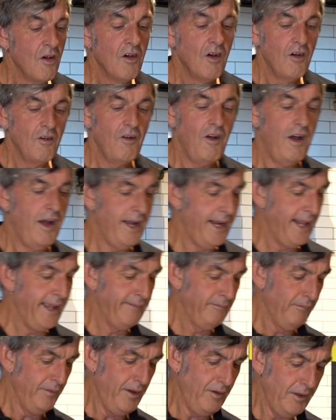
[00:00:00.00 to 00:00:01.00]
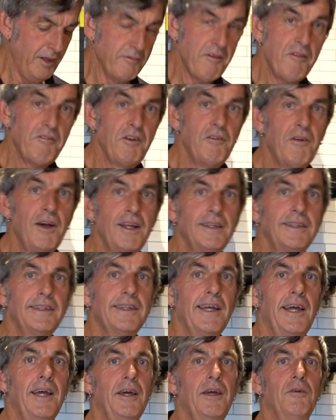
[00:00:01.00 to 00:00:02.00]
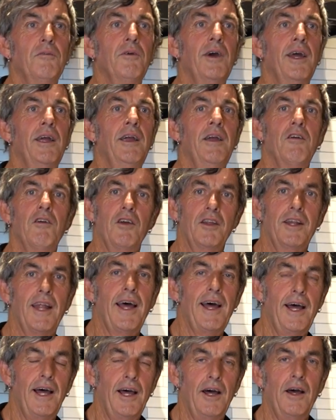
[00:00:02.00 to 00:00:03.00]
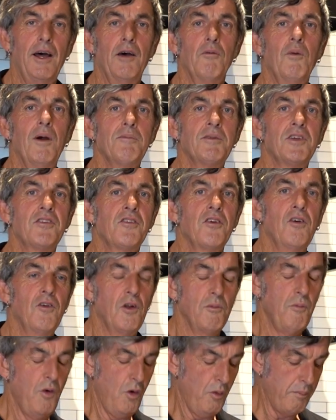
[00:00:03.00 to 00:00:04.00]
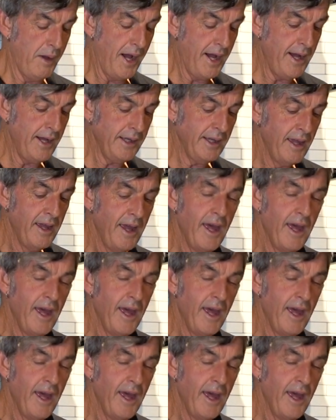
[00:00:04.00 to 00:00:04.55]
All right, welcome everyone. So we're here at the weather store at Moore Park,